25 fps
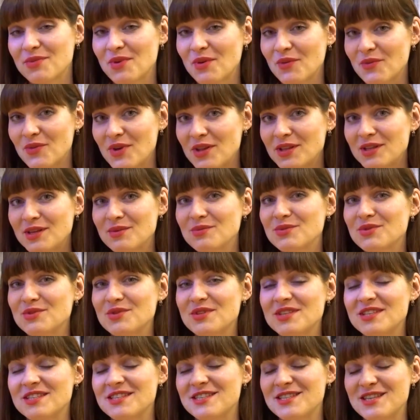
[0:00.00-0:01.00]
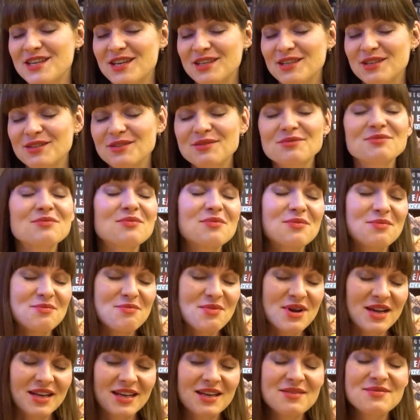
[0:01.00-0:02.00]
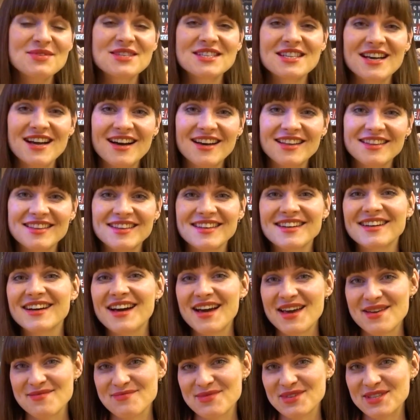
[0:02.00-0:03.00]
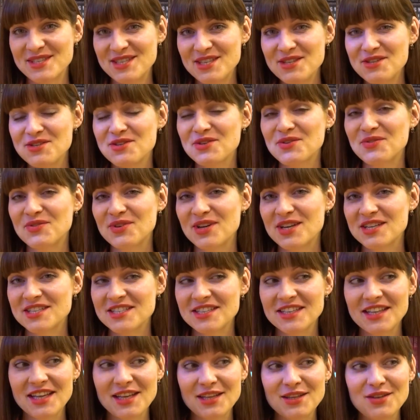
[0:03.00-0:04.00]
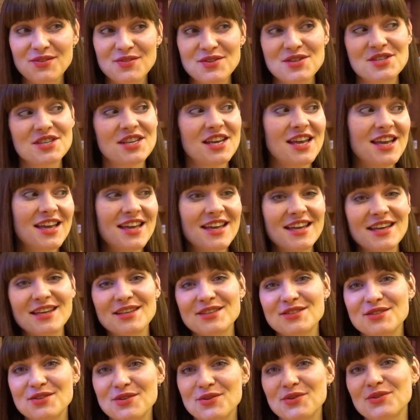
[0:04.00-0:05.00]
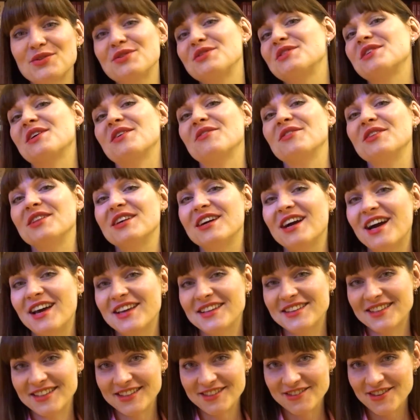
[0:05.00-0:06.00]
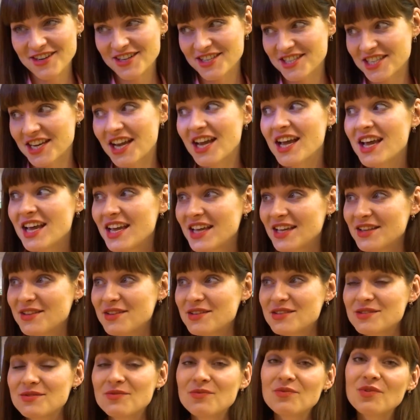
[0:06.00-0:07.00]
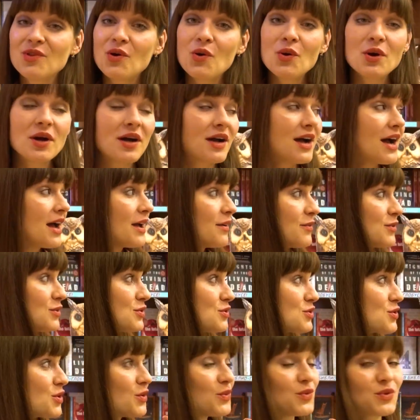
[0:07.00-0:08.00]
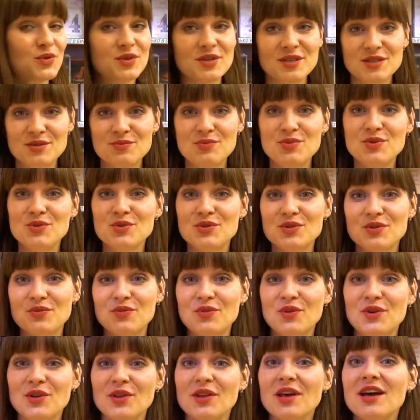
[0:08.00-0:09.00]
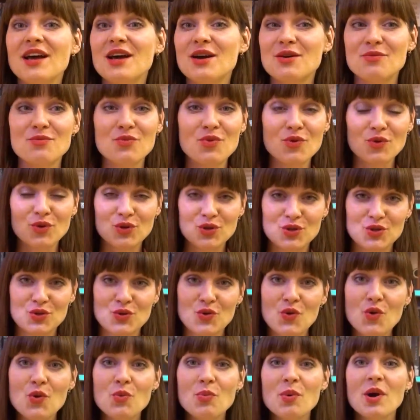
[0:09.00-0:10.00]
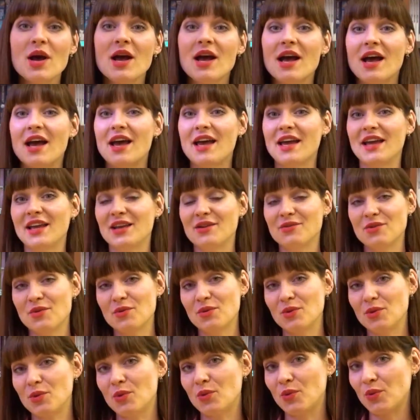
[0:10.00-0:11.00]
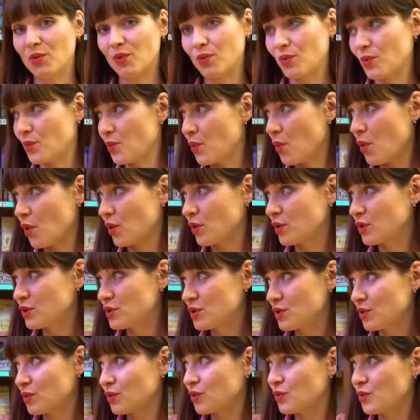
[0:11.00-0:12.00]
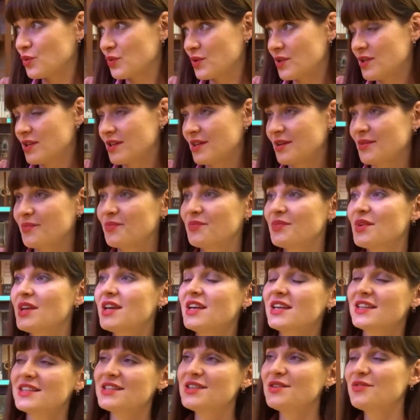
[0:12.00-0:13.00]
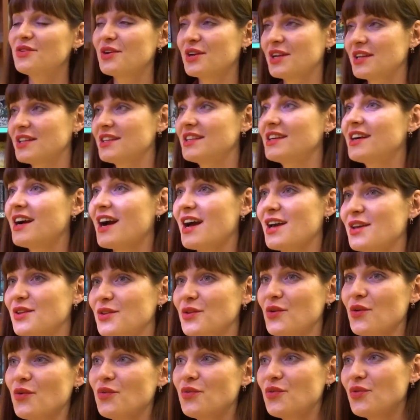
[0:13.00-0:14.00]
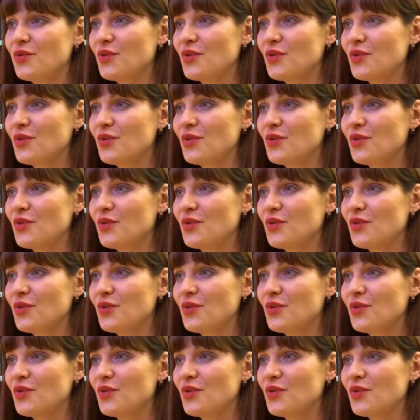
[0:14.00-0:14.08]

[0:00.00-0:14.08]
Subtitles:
welcome to this channel. My name is Anna. I'm a teacher of Russian language and your travel guide in Russia. In this vlog, I will show you this beautiful bookshop, and we will walk through the different kind of